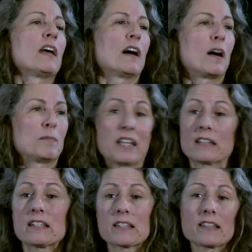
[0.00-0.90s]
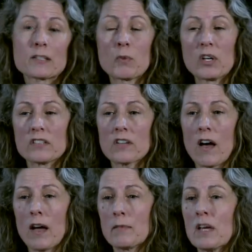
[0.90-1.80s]
at least at this point in
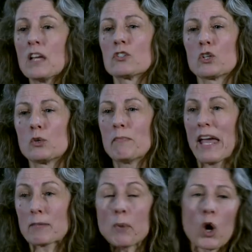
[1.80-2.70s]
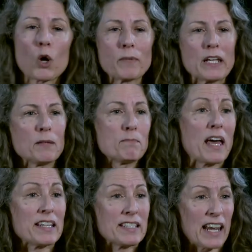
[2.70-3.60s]
time, to make permanent
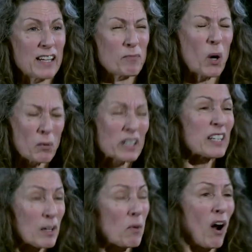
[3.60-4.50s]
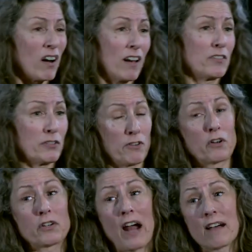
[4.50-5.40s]
metadata permanently a part of your
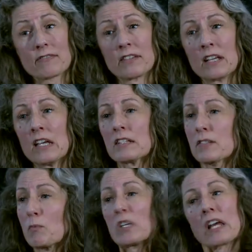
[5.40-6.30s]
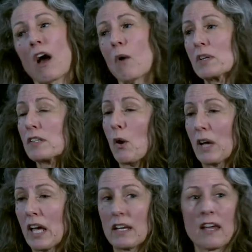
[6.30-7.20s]
photograph. Someone can always go
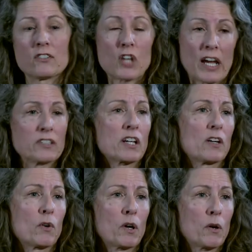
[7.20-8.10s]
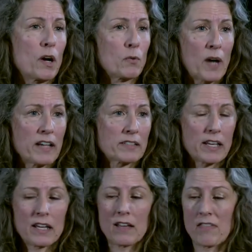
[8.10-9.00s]
in and change it or erase
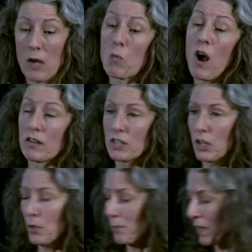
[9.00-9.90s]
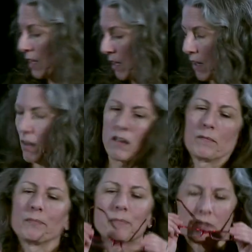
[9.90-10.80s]
it if they want to.
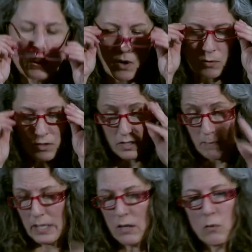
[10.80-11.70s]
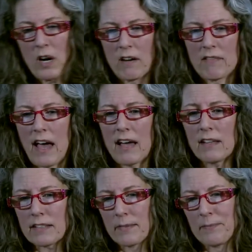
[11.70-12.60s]
So just be aware of that.